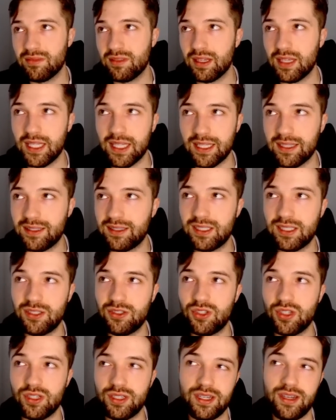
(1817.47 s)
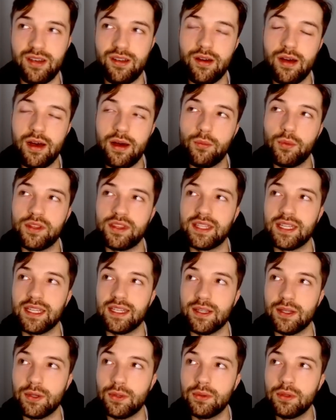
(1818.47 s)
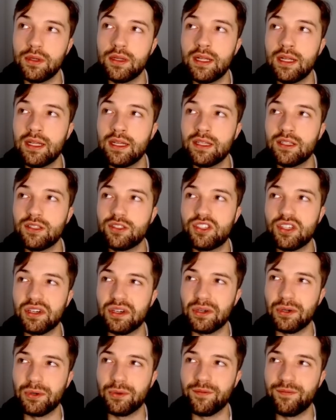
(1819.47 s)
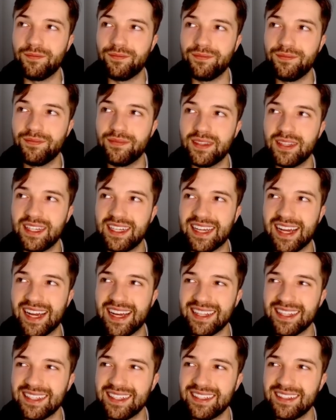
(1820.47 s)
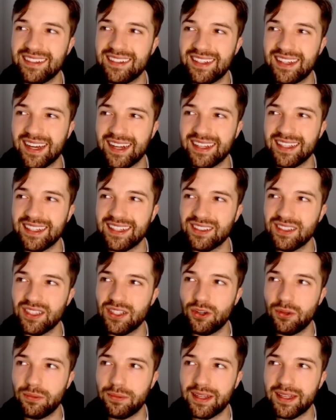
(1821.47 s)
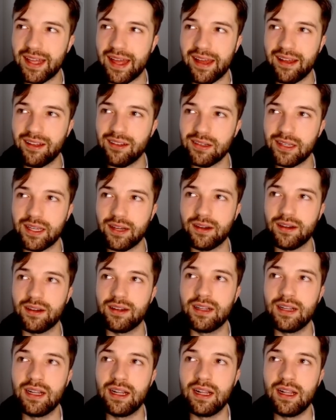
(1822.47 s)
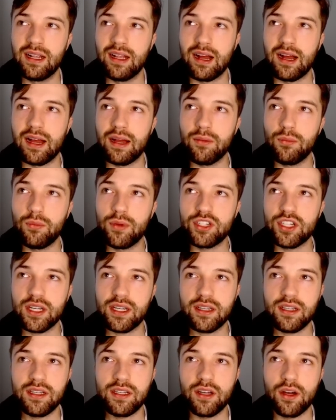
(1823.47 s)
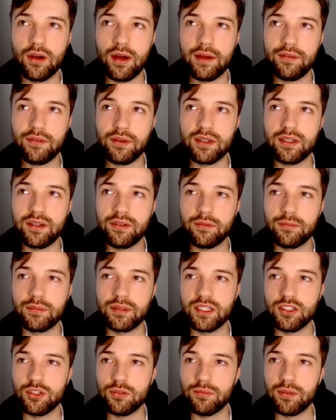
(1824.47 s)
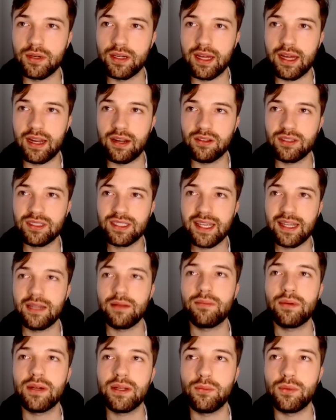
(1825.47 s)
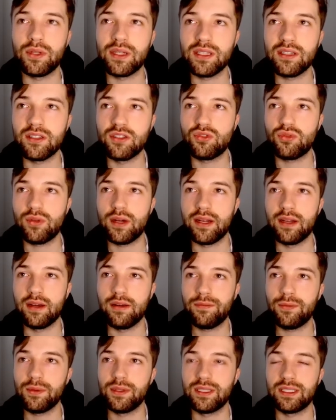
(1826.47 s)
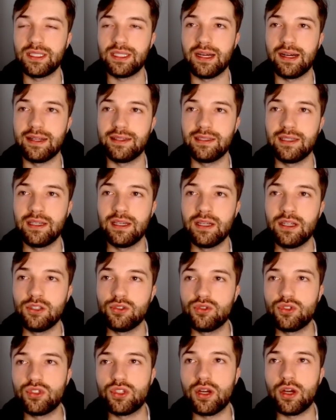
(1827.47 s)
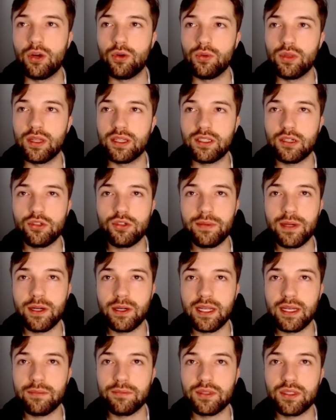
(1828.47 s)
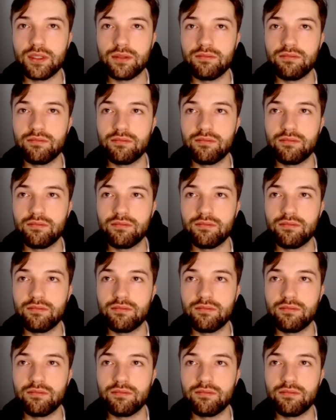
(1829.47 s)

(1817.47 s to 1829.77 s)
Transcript: And it's just not what they do. So kind of in a little bit of hell here. I wish I could go after a different position, but I don't see anybody willing to trade up for these guys. So let's go Jahmyr Gibbs.